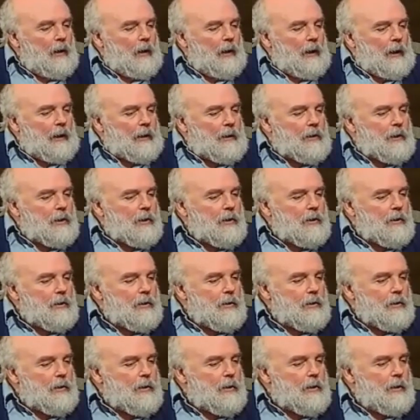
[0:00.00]

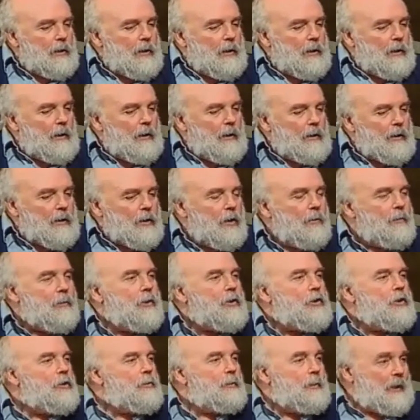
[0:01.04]
it's so
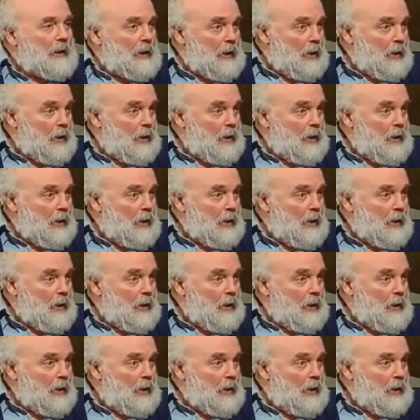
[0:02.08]
much has been